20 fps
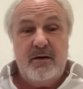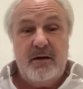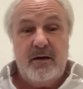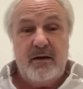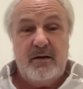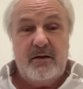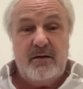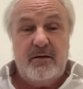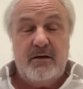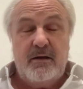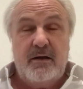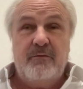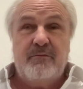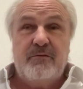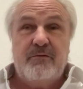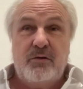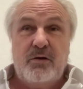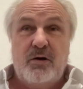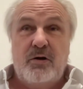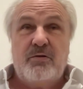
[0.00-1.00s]
And
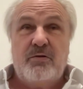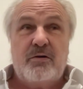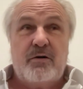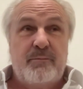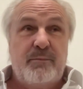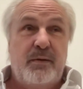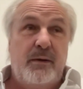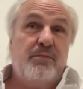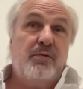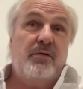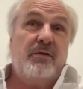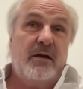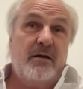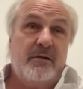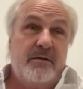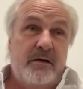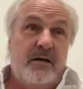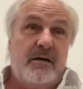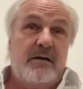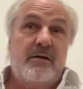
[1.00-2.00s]
even though there are people
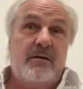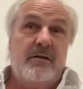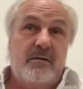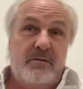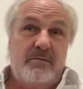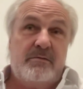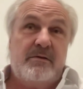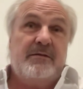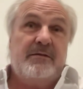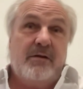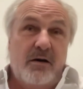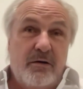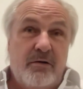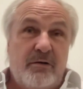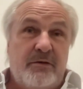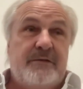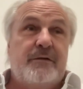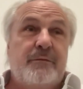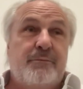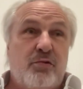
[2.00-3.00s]
that
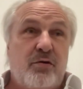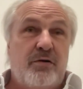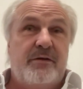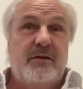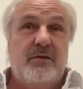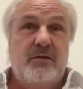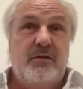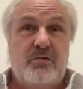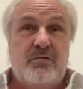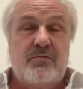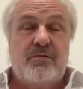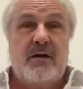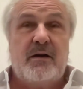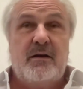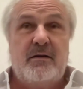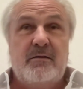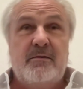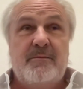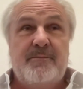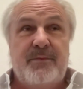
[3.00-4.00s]
are supporting
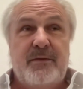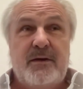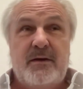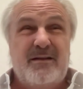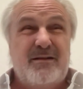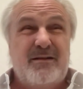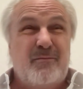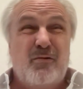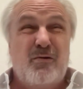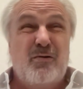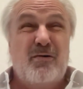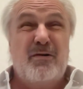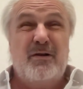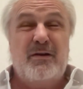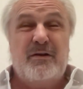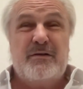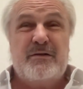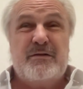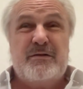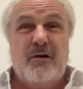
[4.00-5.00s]
Ukraine, the war
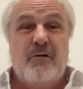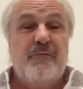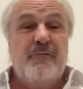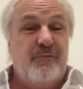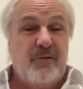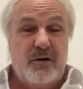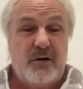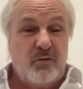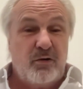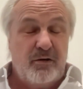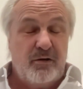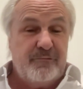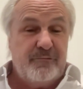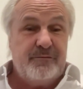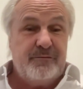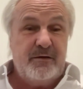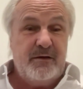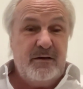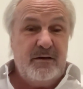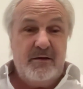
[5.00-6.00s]
is so far
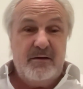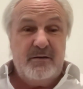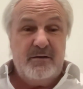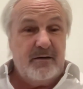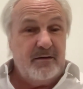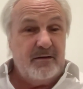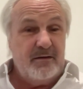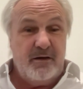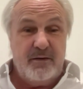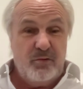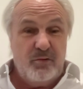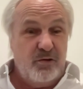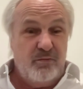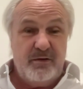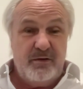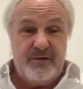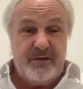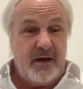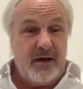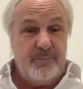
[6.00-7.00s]
off that I'm
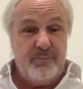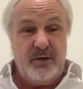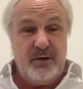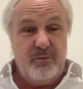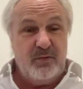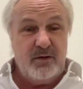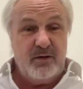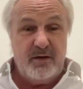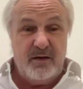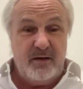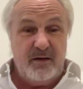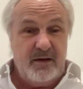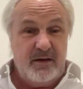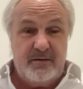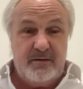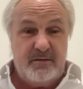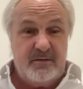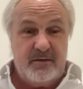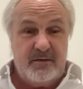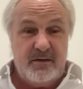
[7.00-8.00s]
always happy when I
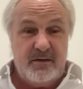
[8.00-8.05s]
get